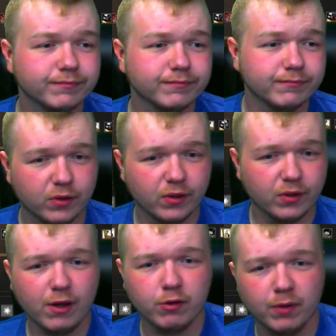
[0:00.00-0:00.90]
so that's
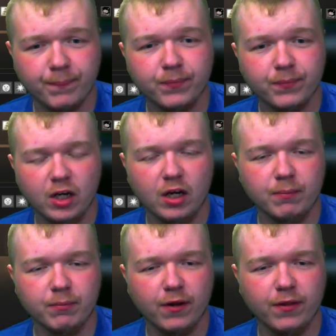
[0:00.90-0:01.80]
Gary's one. Um,
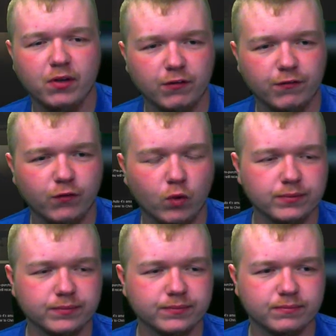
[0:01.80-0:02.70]
Grand Theft Auto 4,
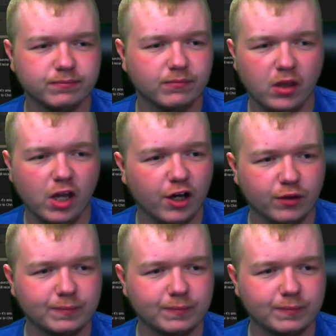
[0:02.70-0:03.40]
no.